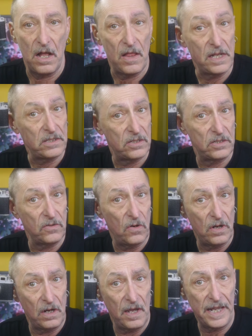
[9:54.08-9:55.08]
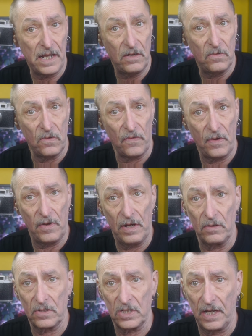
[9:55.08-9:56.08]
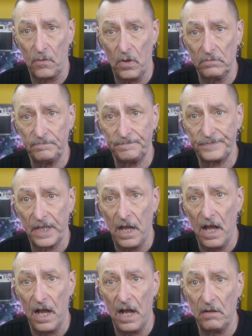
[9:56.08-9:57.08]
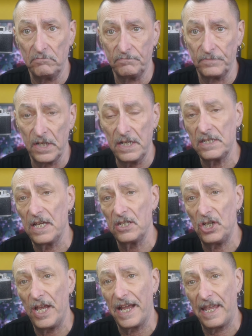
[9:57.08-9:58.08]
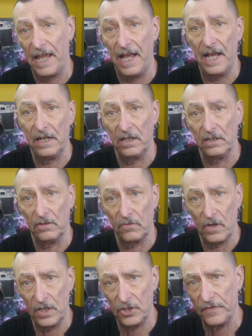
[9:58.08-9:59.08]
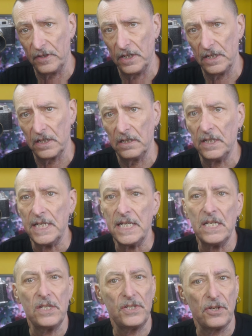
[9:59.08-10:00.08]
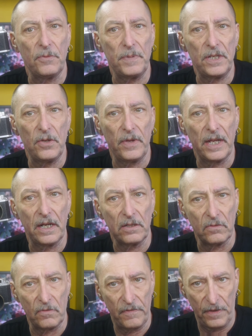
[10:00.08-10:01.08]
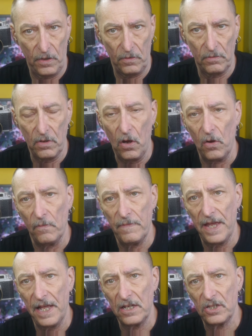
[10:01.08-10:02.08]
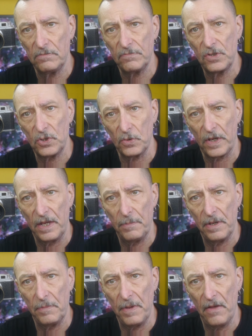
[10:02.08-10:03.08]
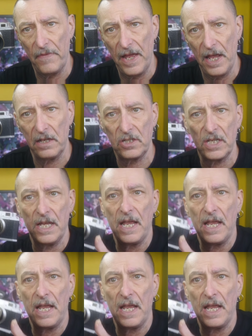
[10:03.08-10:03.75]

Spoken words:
that's not a Leica, although it looks like one. That's actually a Canon rangefinder. So I'll be doing a little review on that, talking a bit about that.